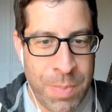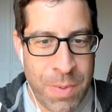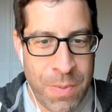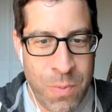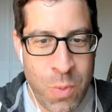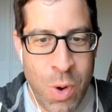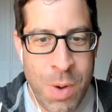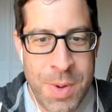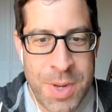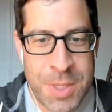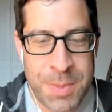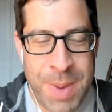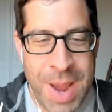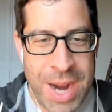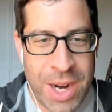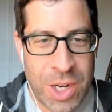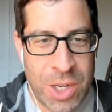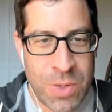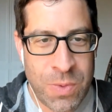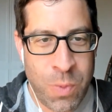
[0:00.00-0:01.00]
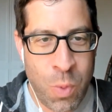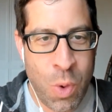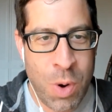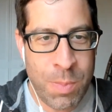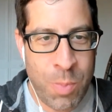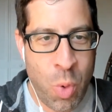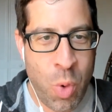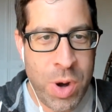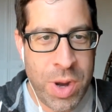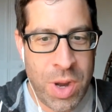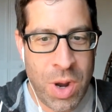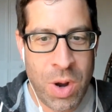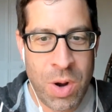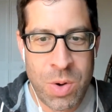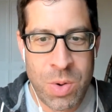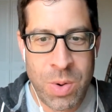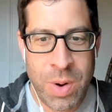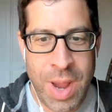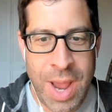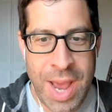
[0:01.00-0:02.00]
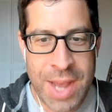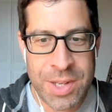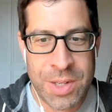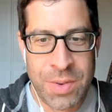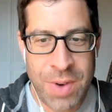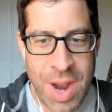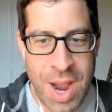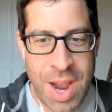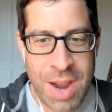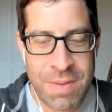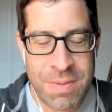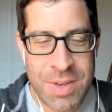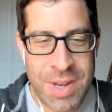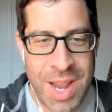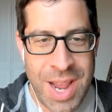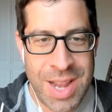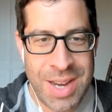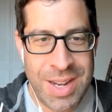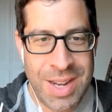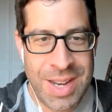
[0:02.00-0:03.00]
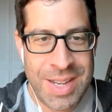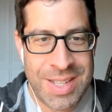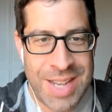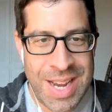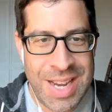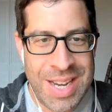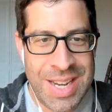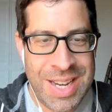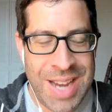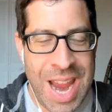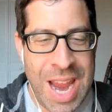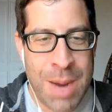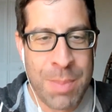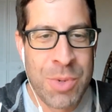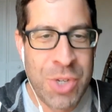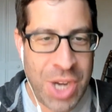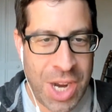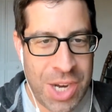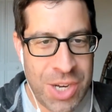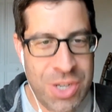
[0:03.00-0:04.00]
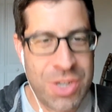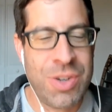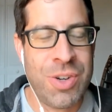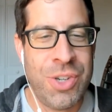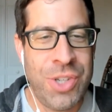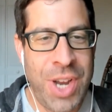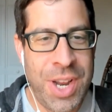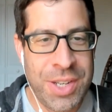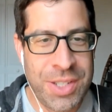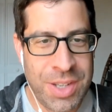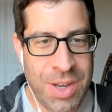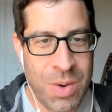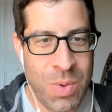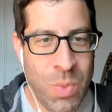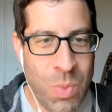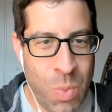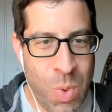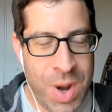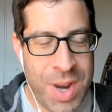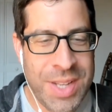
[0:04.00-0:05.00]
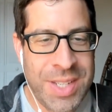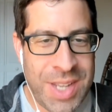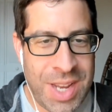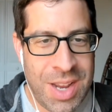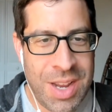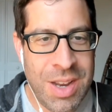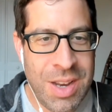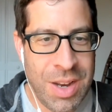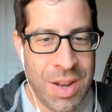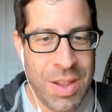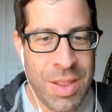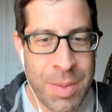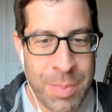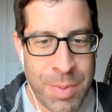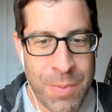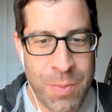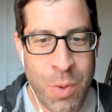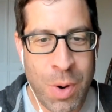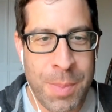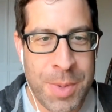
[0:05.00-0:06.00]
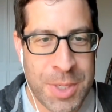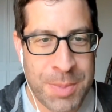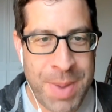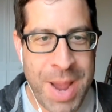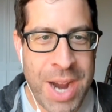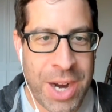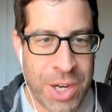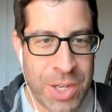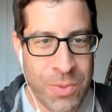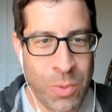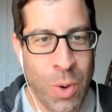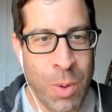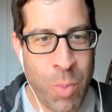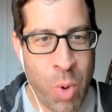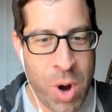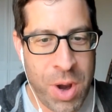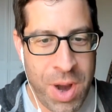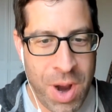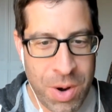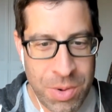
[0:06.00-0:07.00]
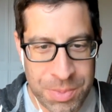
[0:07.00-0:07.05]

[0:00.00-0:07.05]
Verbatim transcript: Performance Package 4.0 has arrived and it is a game changer. Jason, what is in the Performance Package 4.0?